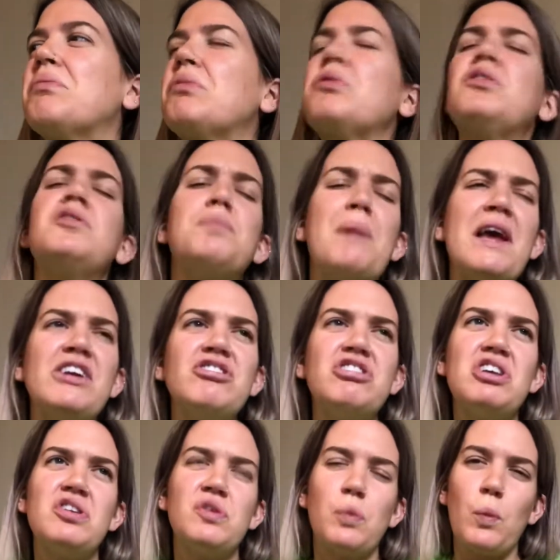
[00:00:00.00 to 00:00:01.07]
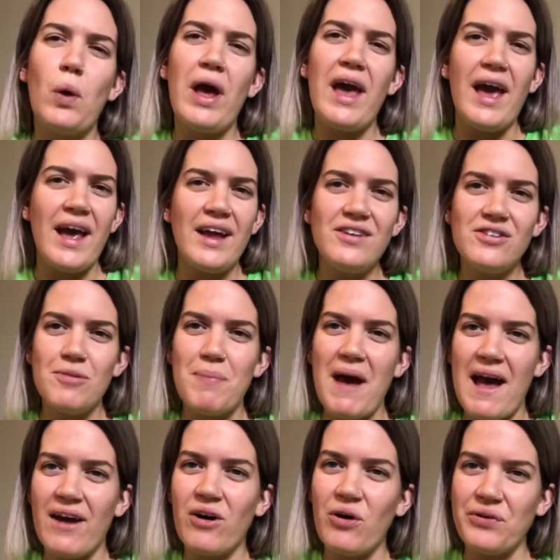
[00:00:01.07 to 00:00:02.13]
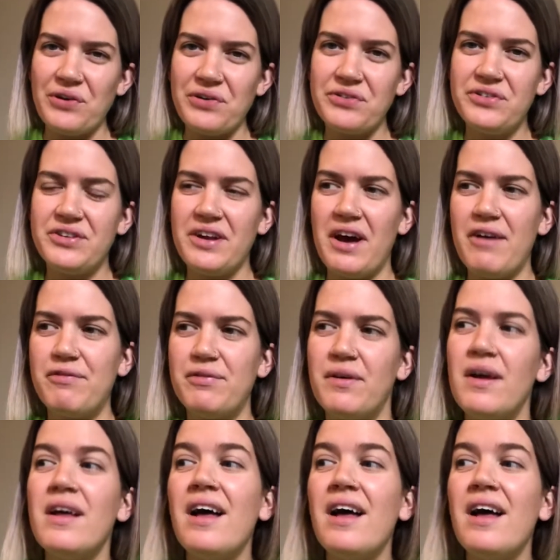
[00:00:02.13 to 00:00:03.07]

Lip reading: spacious way to pack all your stuff.